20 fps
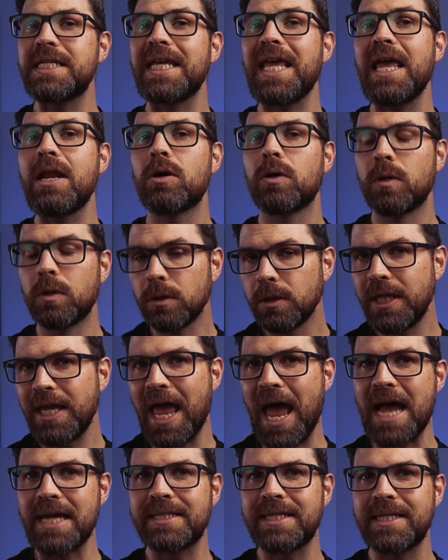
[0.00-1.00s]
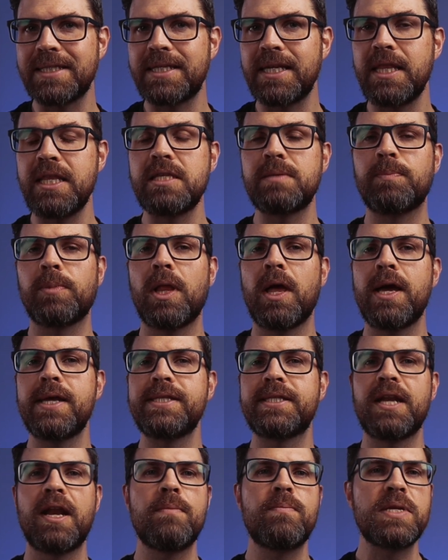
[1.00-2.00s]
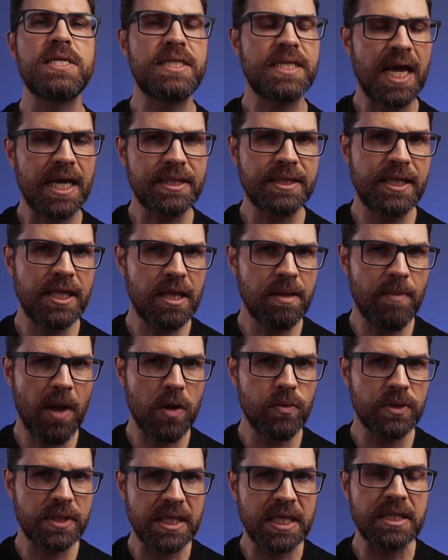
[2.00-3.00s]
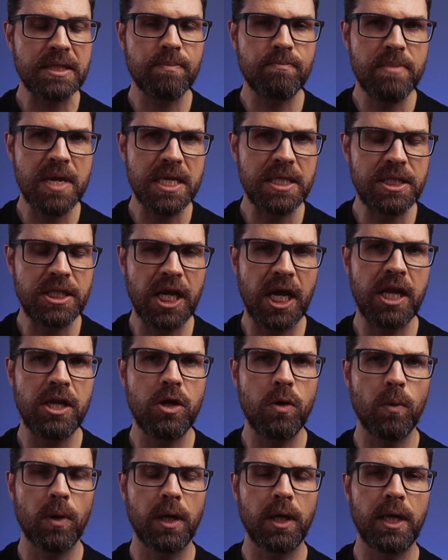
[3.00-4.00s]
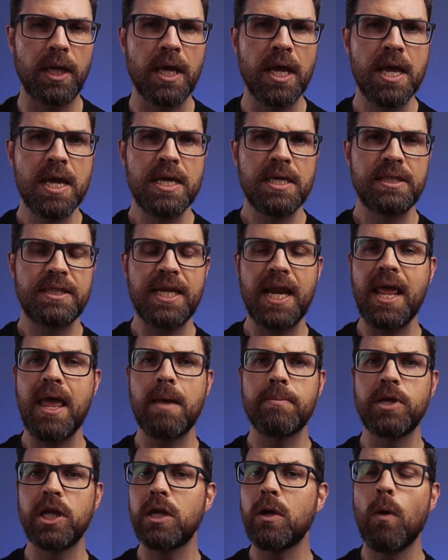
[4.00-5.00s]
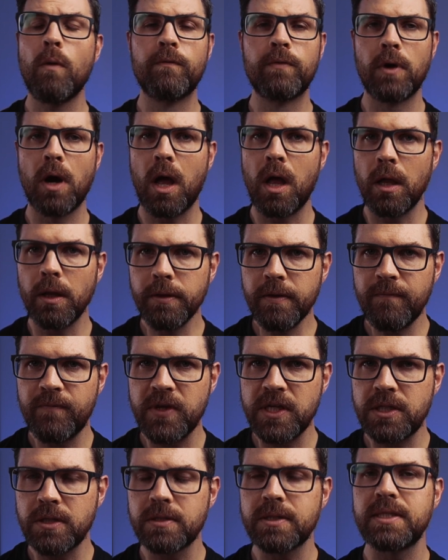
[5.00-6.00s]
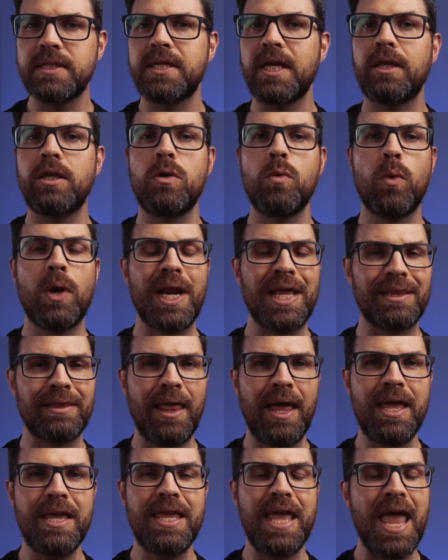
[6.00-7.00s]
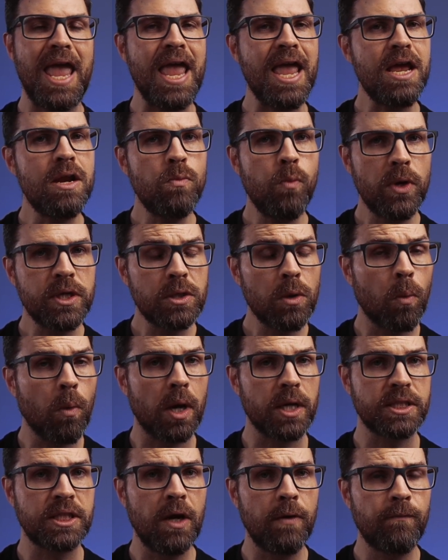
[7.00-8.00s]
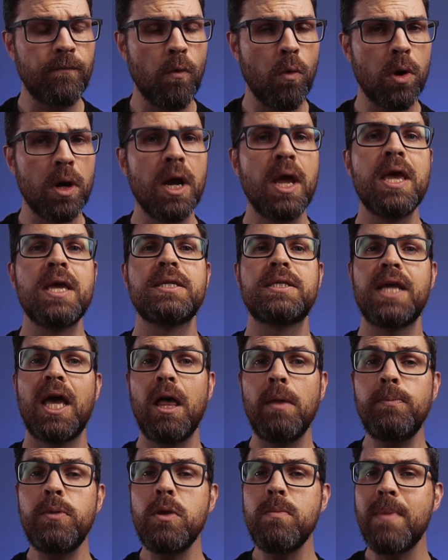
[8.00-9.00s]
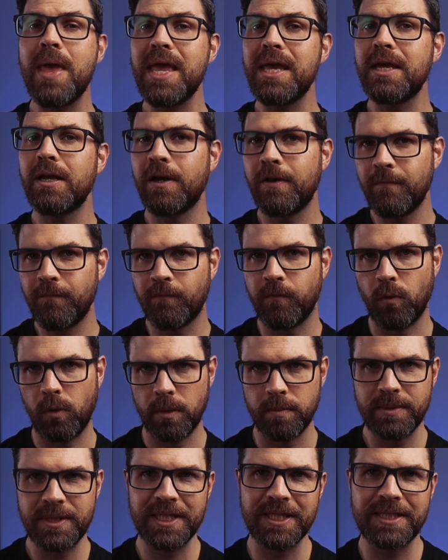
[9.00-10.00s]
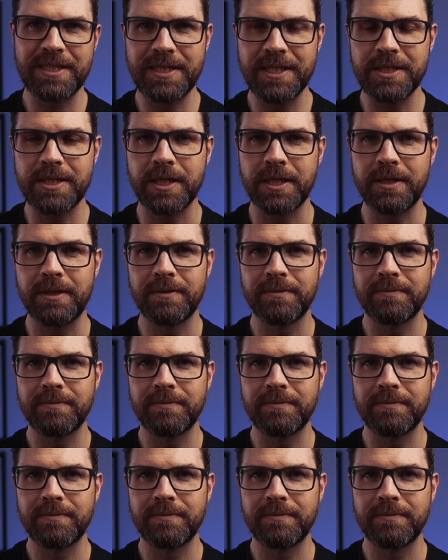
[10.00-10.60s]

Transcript: to get early access to these blinds, and I've been testing them out since mid-January. Today, I'm gonna go over all the features and tell you what I like and what to watch out for to help you make an informed decision.